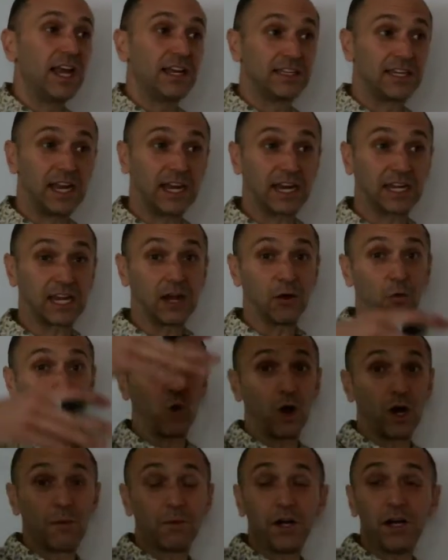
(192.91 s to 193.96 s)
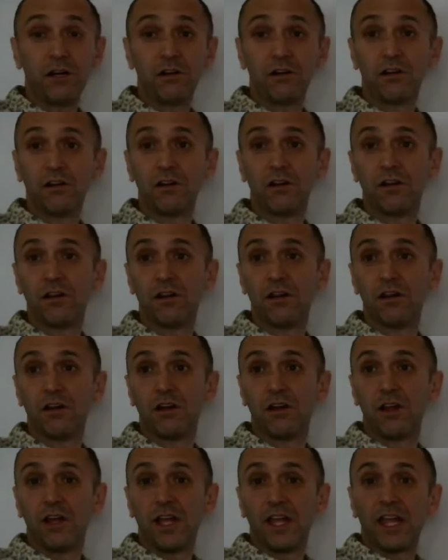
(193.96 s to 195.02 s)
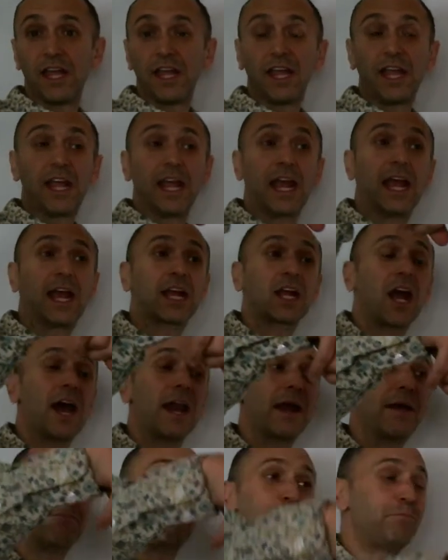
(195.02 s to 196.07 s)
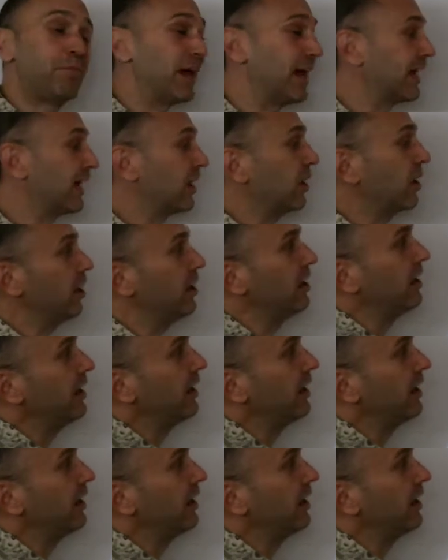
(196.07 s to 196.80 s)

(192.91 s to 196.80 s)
did it get warmer? No. It got a bigger